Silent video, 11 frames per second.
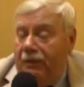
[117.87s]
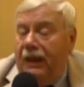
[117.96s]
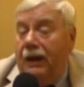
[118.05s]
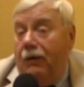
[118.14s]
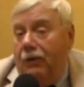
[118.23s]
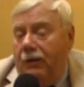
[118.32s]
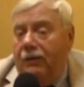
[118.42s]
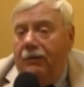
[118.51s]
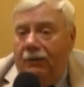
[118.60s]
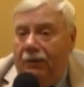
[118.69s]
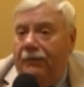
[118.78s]
the
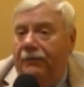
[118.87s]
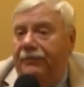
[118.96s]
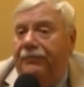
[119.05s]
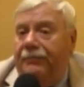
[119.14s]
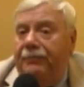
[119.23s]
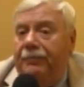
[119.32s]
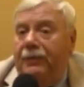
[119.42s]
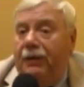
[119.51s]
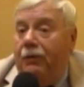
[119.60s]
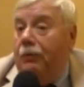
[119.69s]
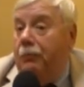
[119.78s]
area of
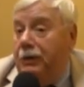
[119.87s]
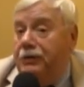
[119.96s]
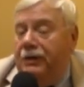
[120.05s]
their